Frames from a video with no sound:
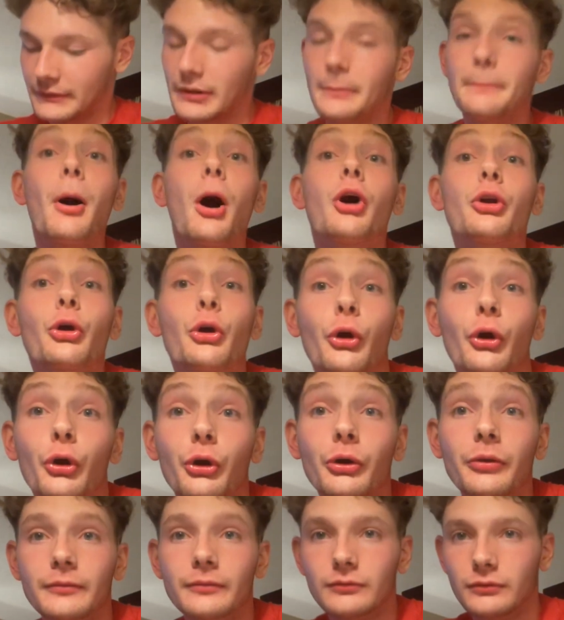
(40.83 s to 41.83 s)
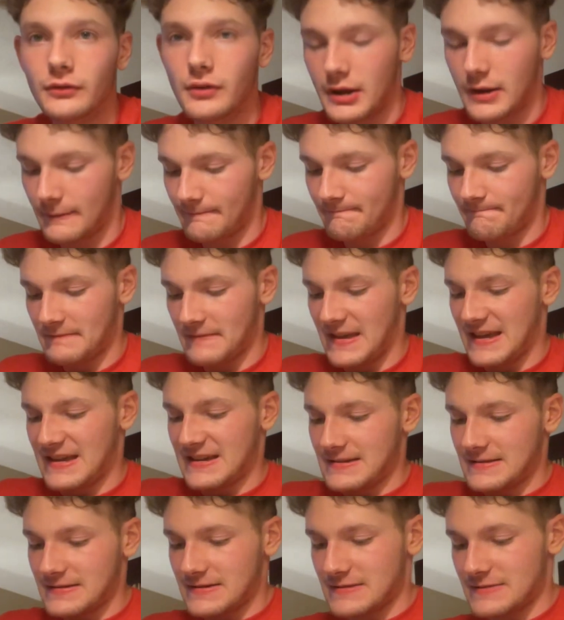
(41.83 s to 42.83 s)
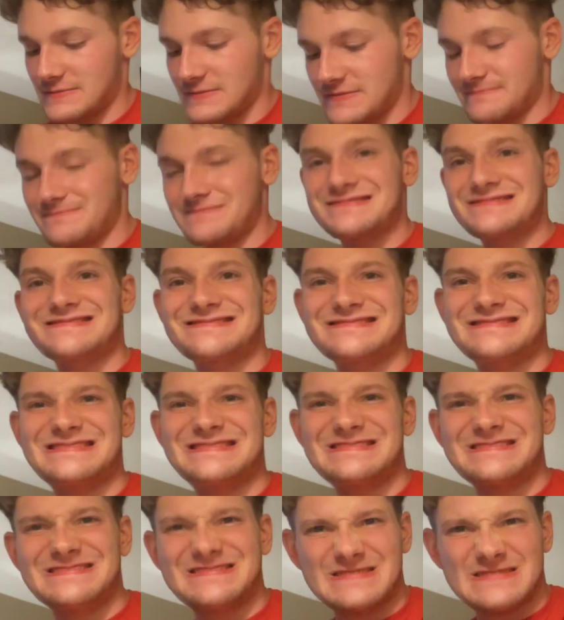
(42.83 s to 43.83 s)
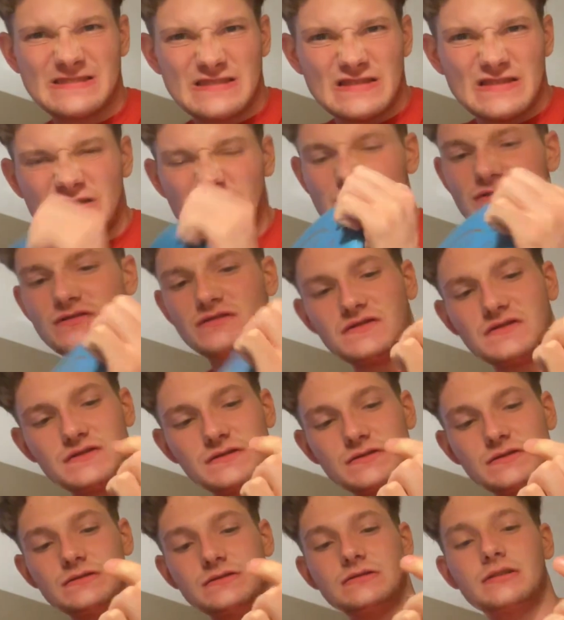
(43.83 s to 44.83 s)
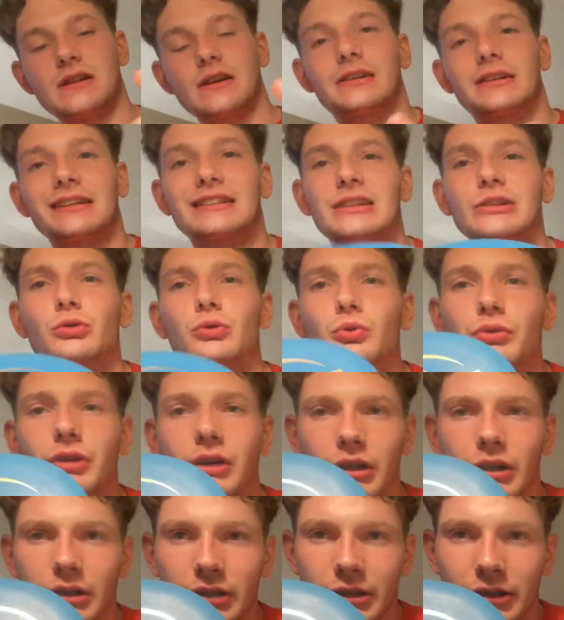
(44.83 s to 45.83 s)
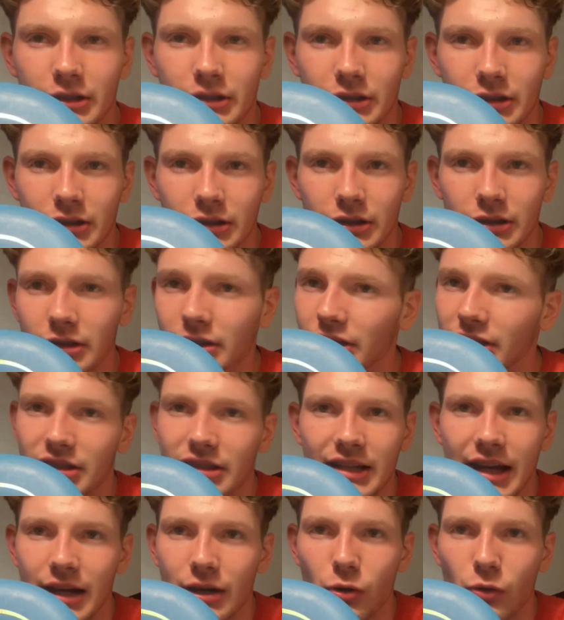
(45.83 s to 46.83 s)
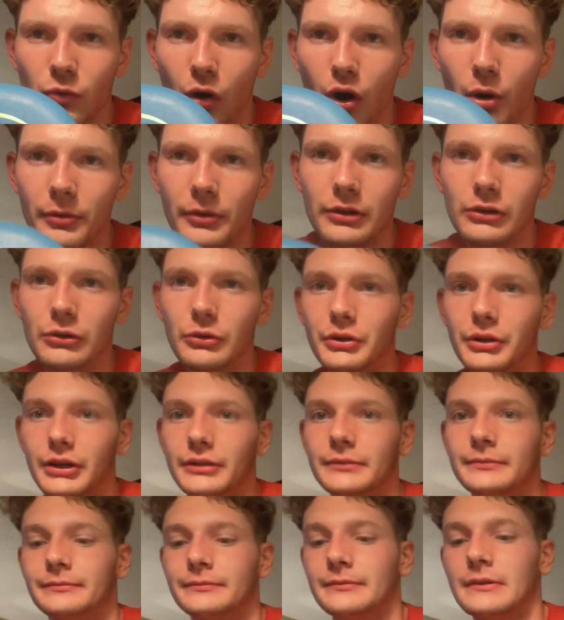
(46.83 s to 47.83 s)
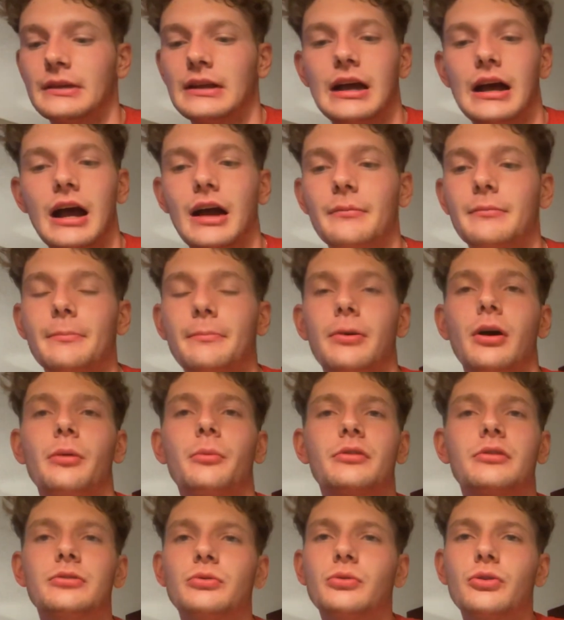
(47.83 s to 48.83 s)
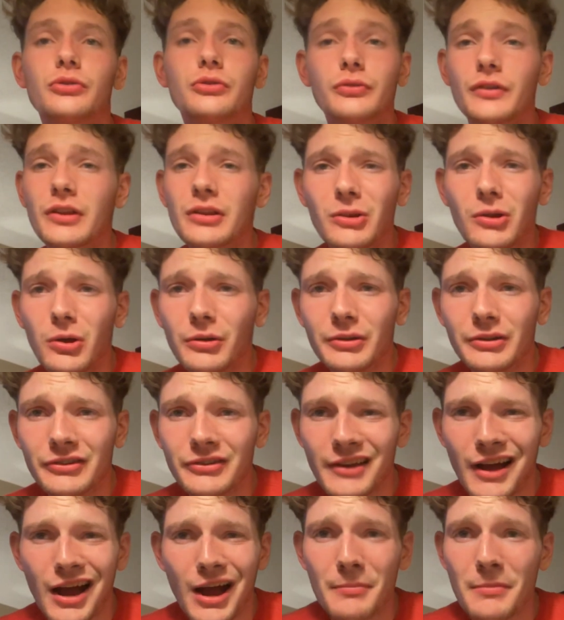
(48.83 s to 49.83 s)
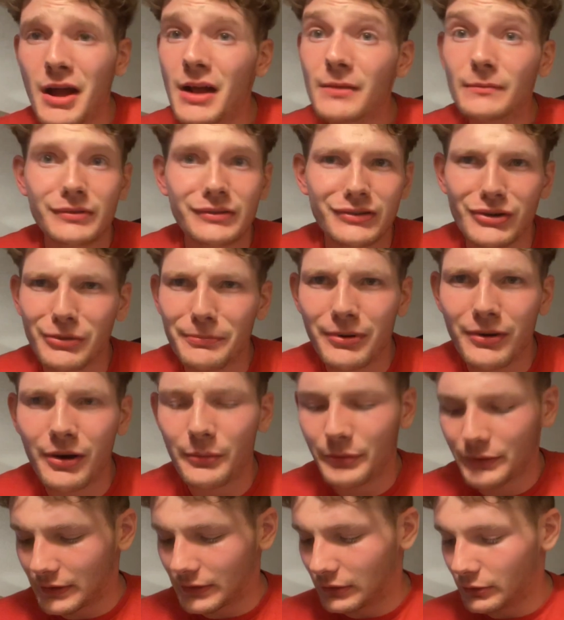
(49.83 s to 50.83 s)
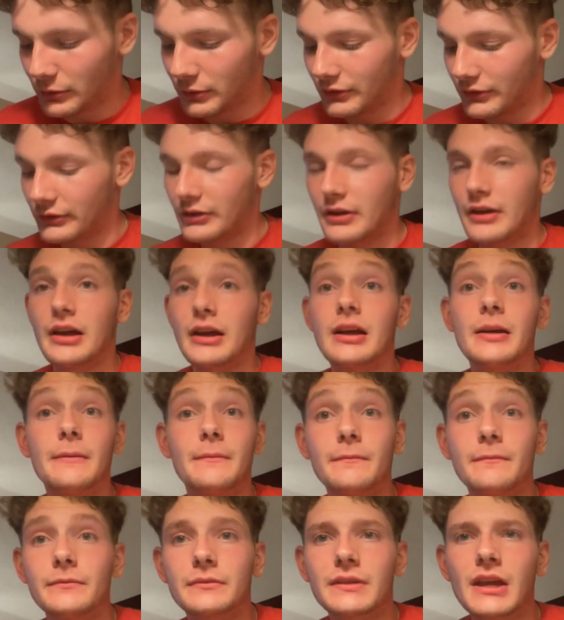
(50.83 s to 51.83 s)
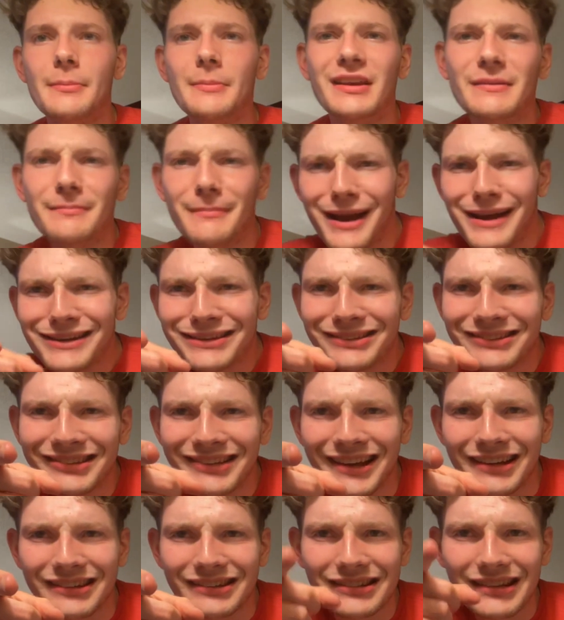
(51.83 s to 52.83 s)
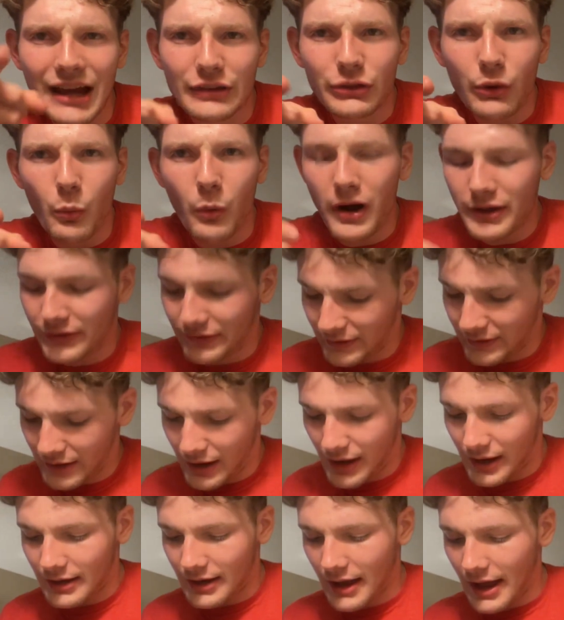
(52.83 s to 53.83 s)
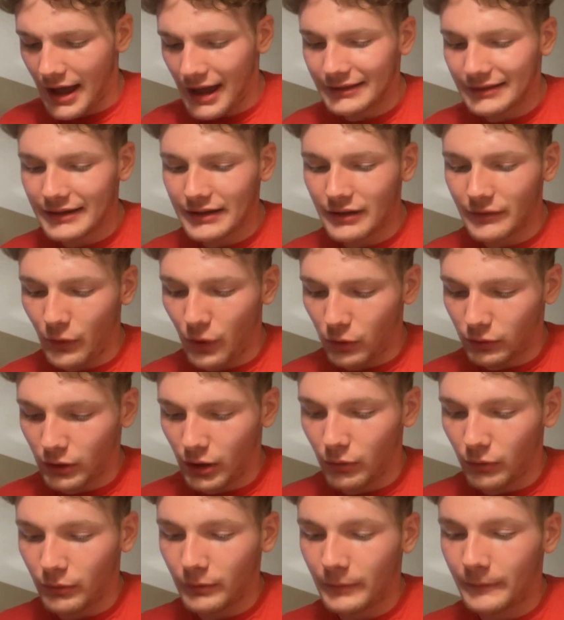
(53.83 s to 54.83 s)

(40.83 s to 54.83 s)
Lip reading: Putter, right? I got one putter here. I got the Luna. Can't go wrong with a Luna. I've been putting with Lunas for the longest time. I'm still putting with the Lunas. Gave me a -6 at the whites today at Diavolo.